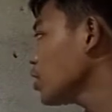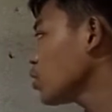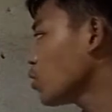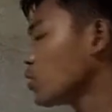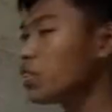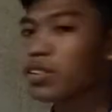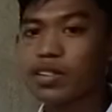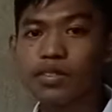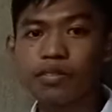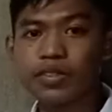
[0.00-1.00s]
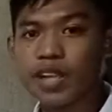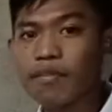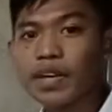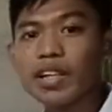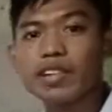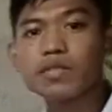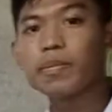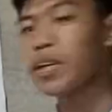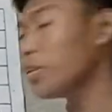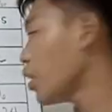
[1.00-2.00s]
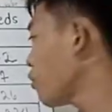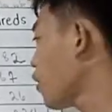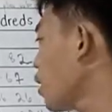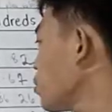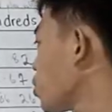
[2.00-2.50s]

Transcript: So since 7 is bigger than 5,